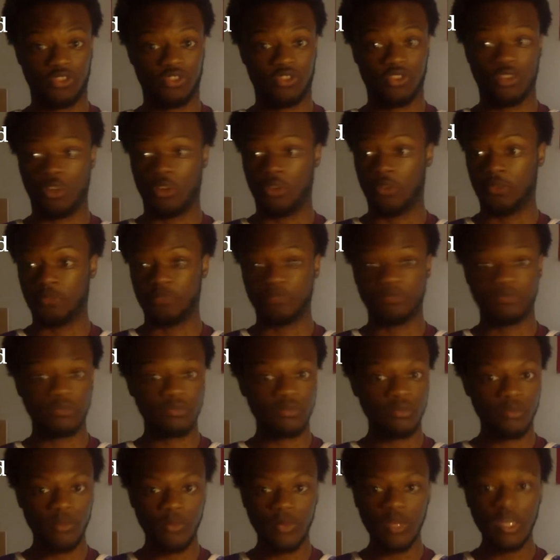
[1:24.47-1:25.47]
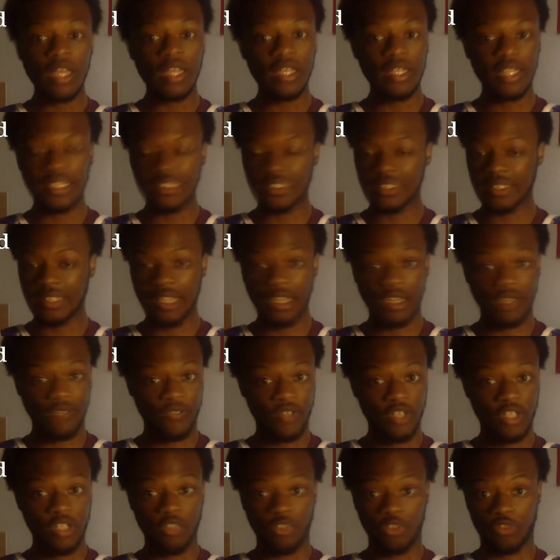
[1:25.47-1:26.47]
So that's a lot of
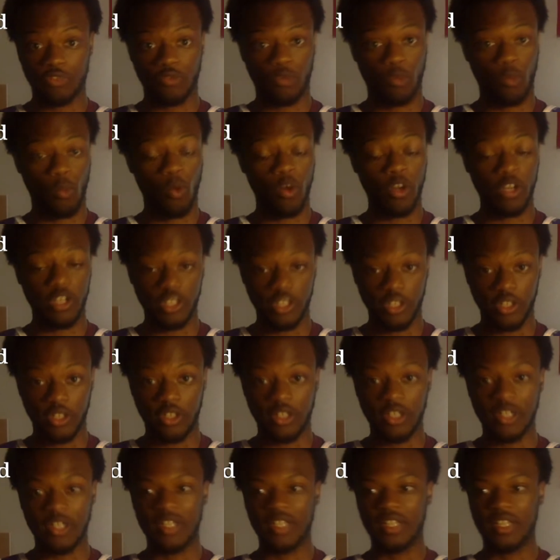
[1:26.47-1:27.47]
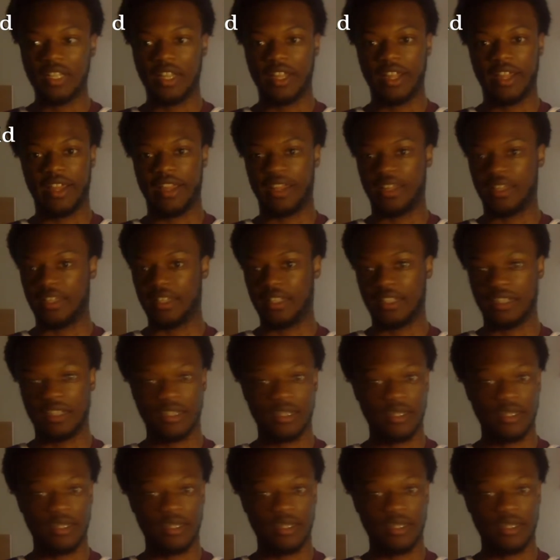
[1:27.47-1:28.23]
videos for 1 year, and